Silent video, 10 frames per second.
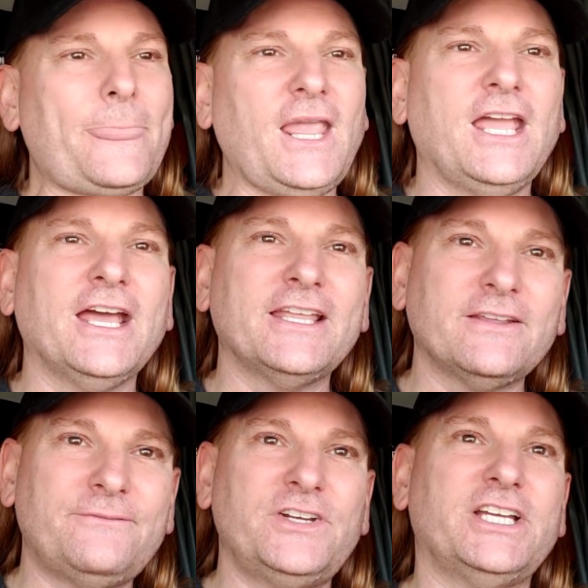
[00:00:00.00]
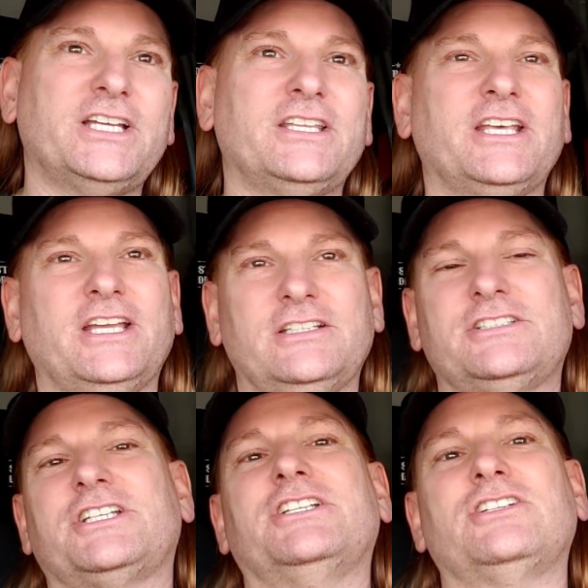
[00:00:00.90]
and the VIN then
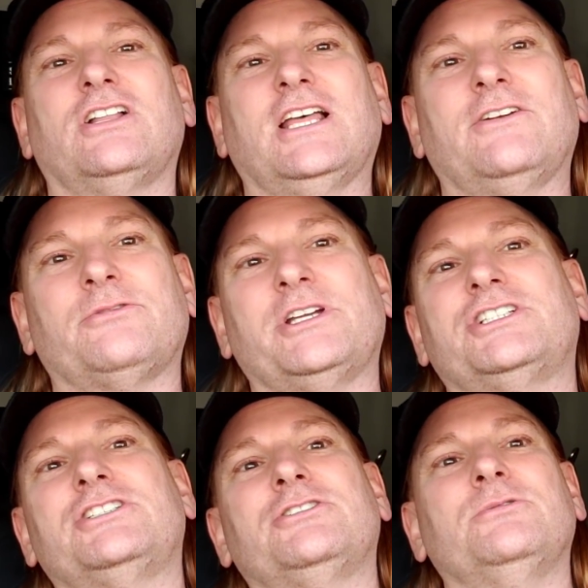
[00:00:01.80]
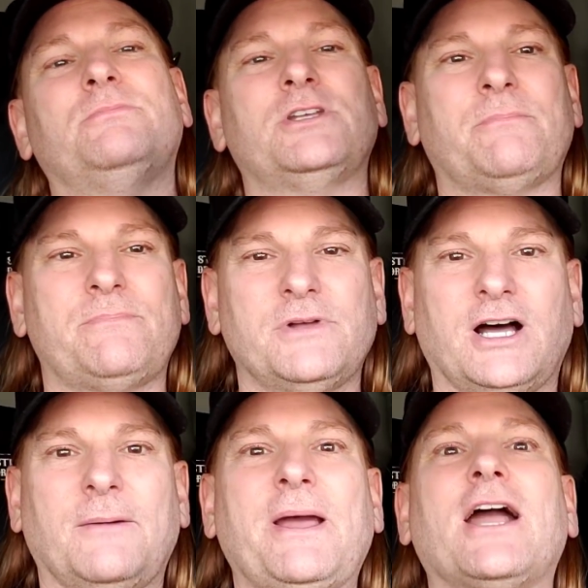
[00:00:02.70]
sends all that information to
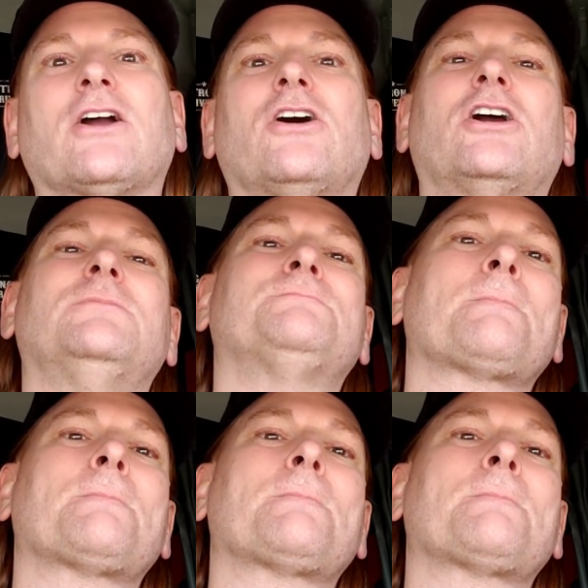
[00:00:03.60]
PACCAR,